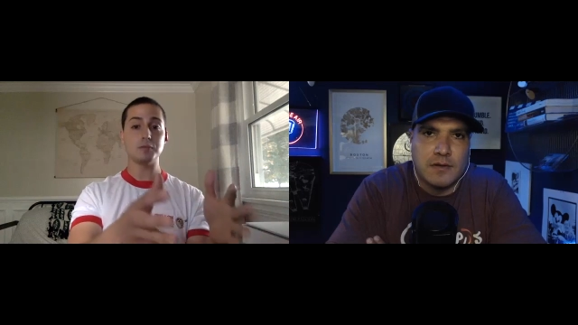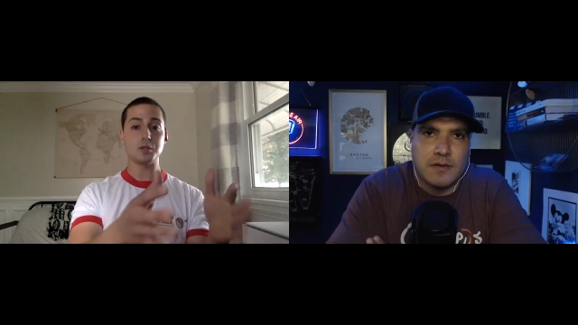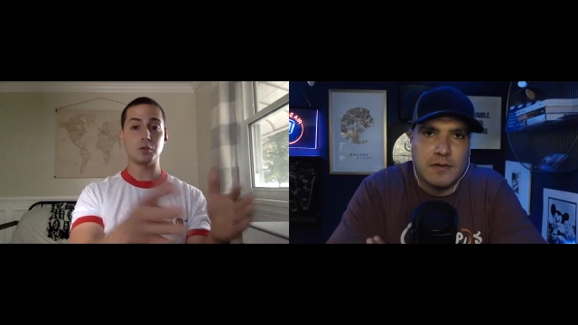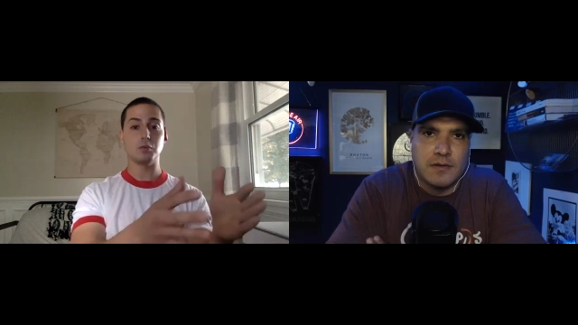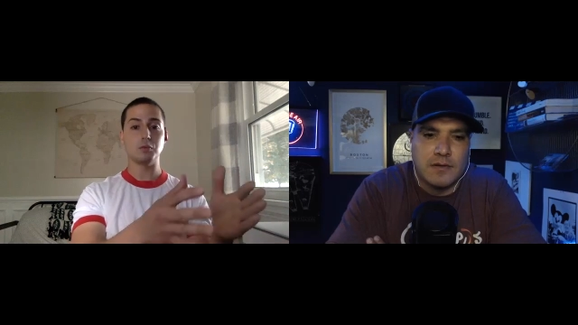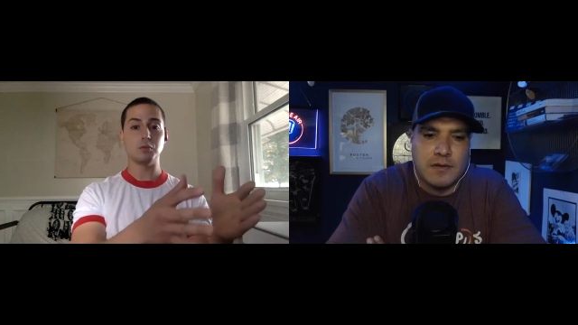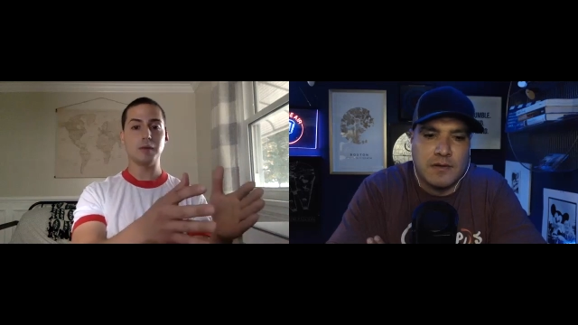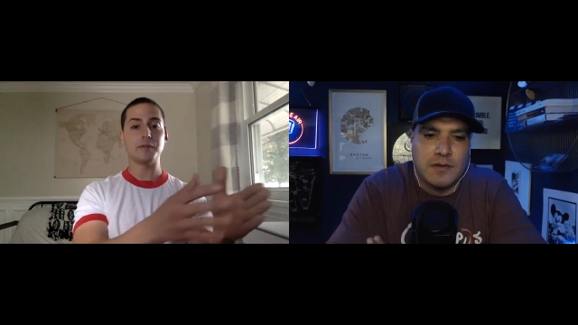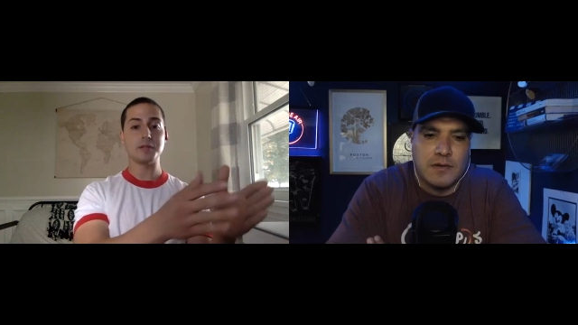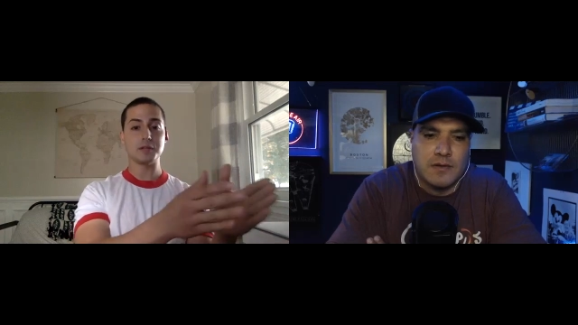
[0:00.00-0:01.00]
Speaker 1: So
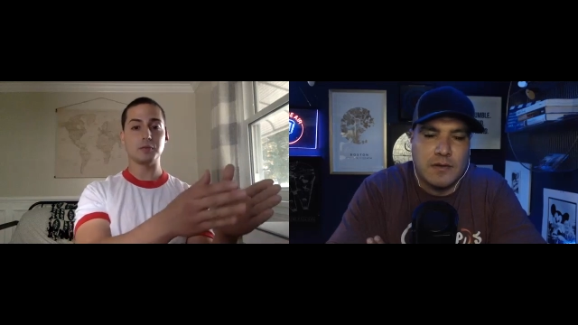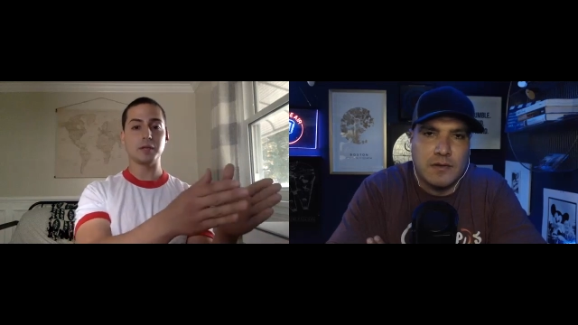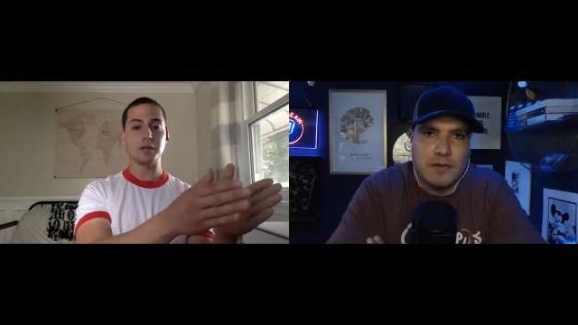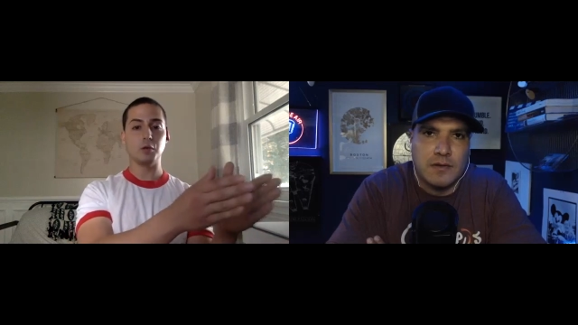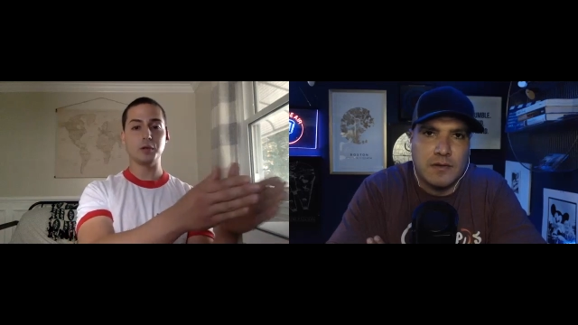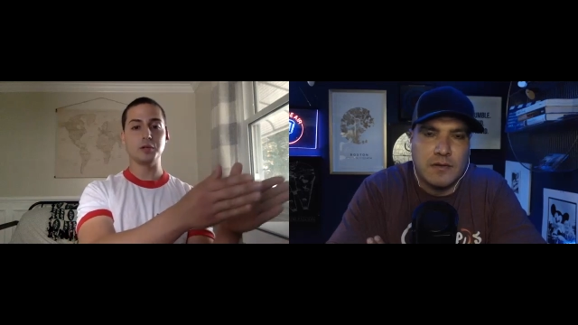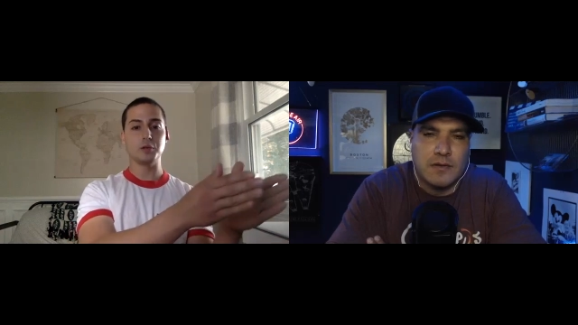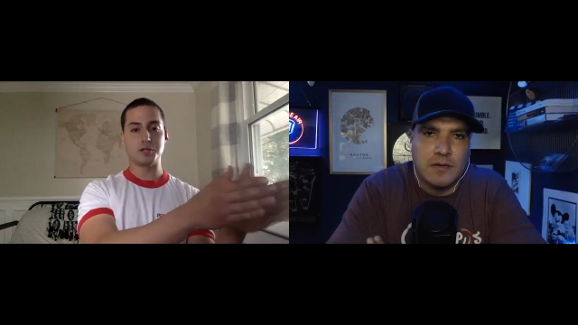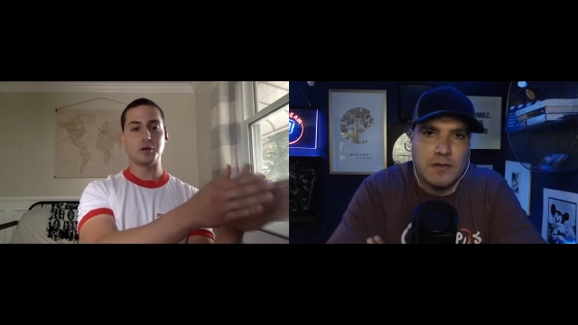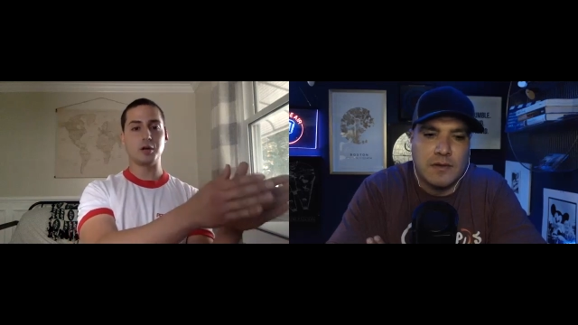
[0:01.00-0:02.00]
obviously we can only do a
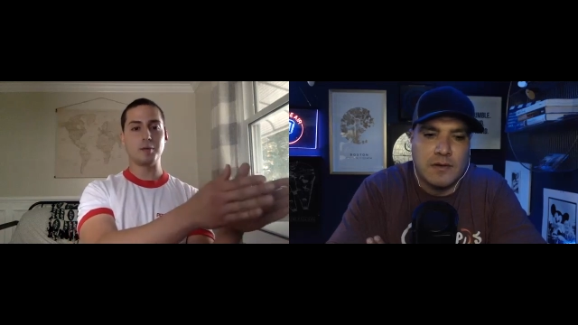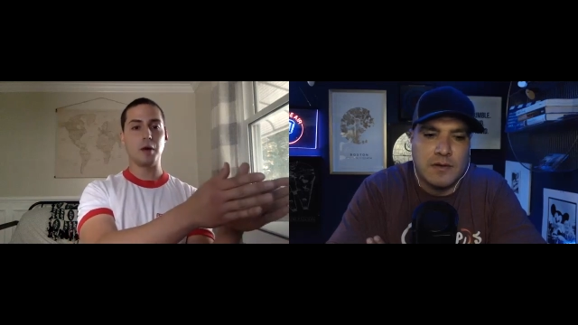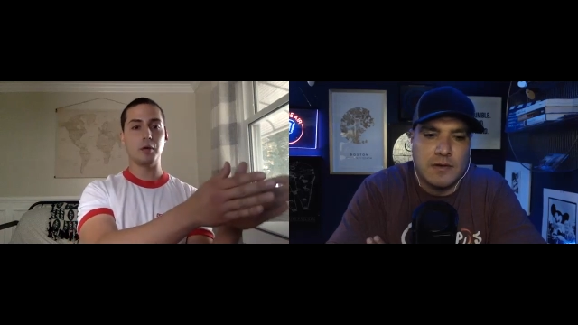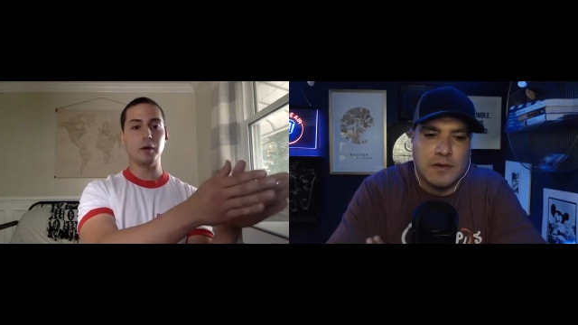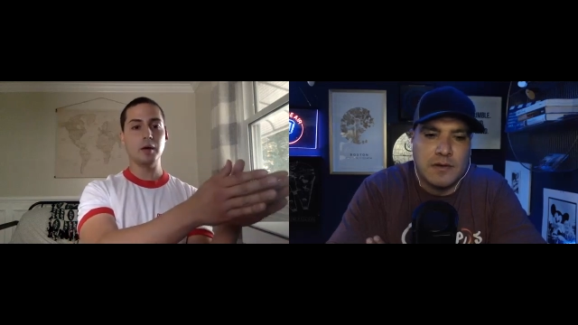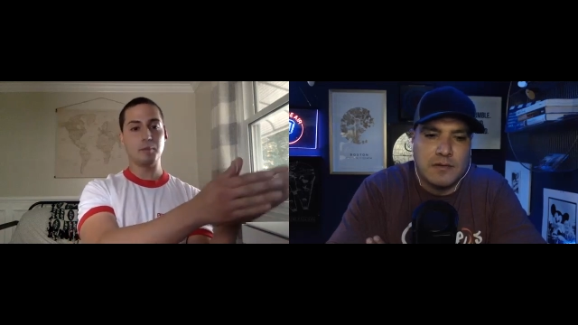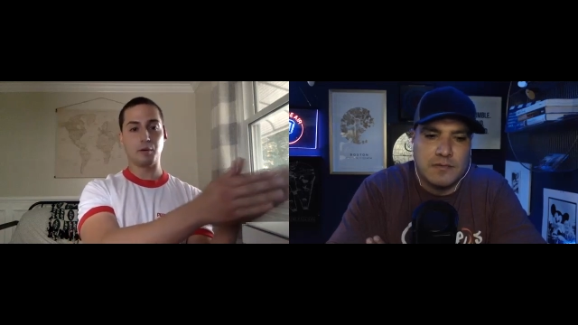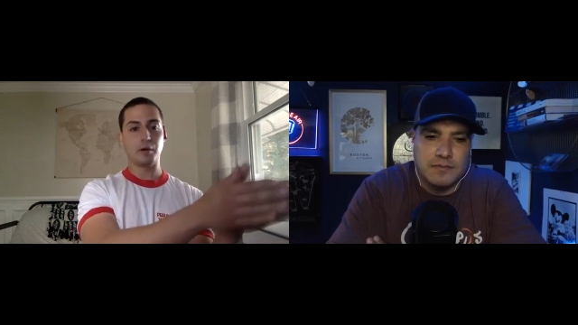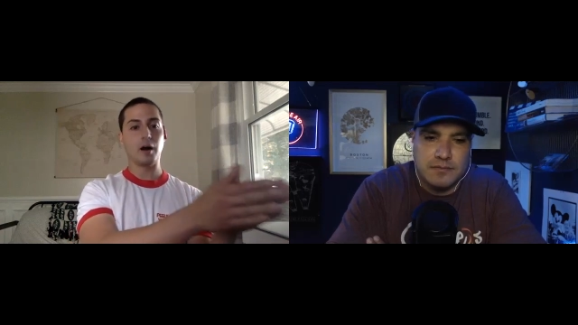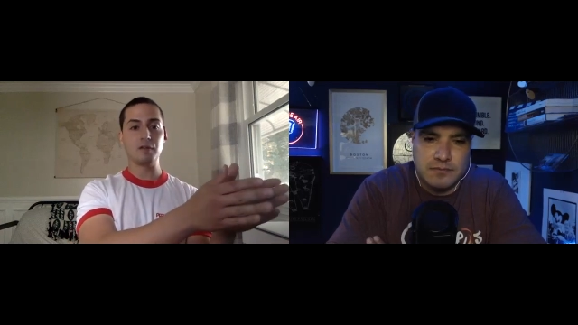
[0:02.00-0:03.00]
certain amount
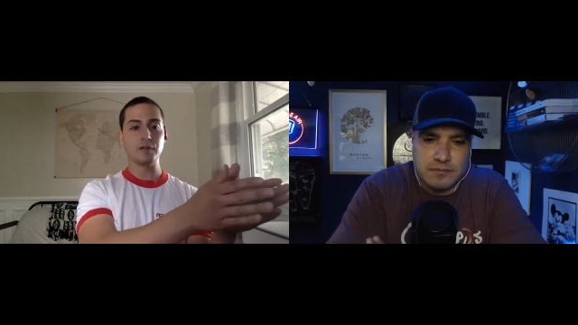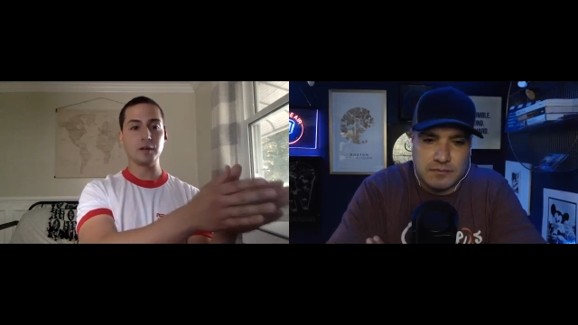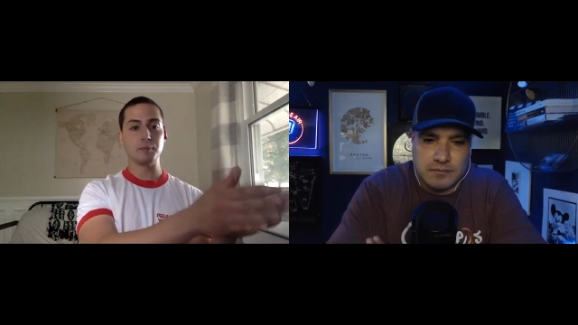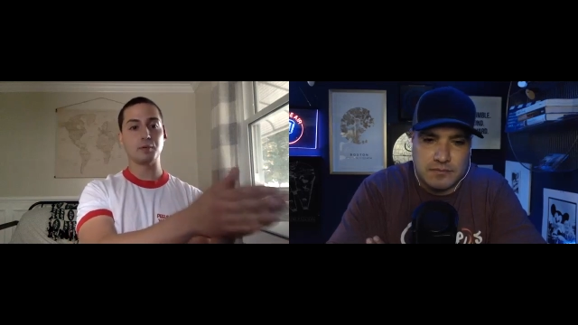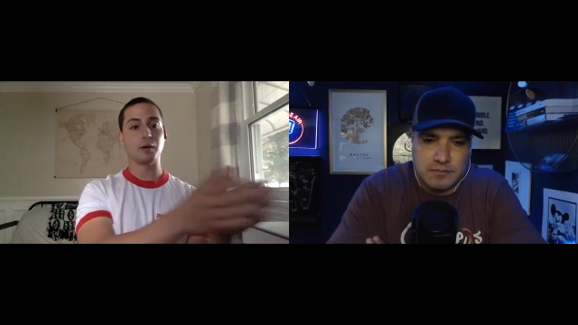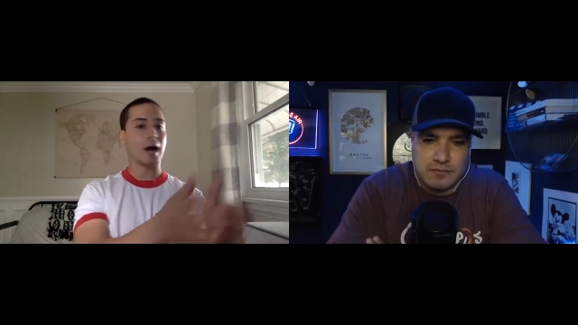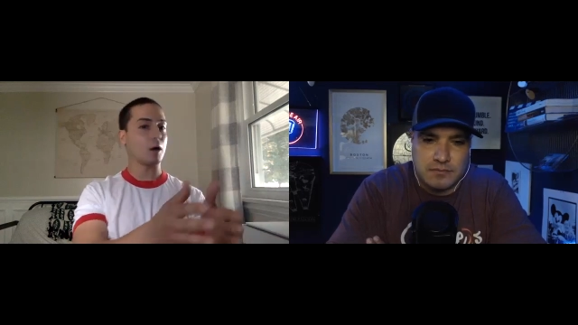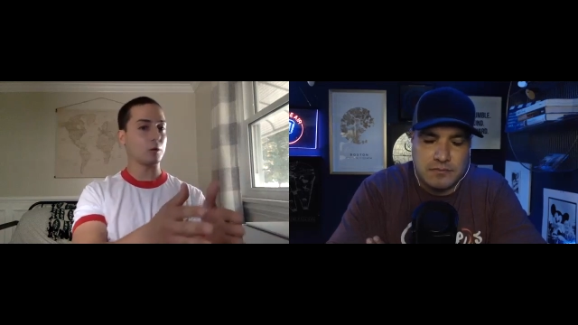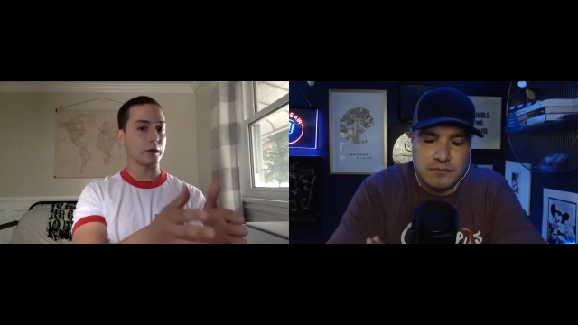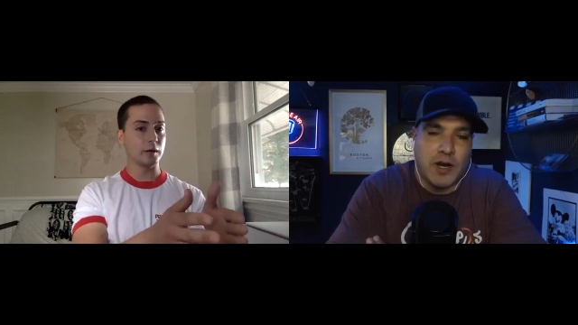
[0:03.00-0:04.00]
per oven per
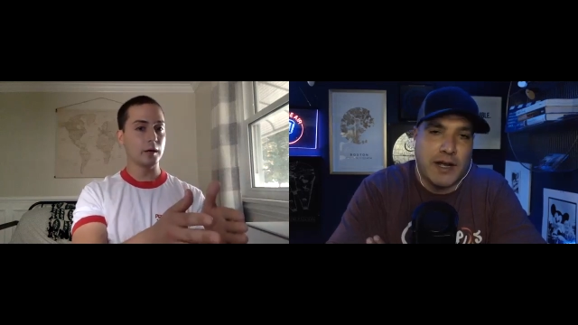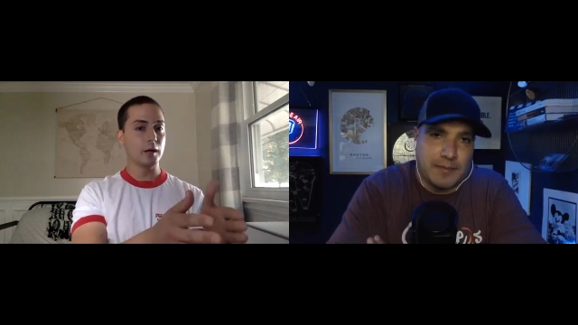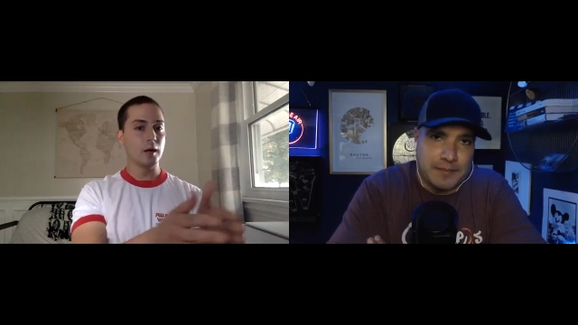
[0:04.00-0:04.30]
hour. Right.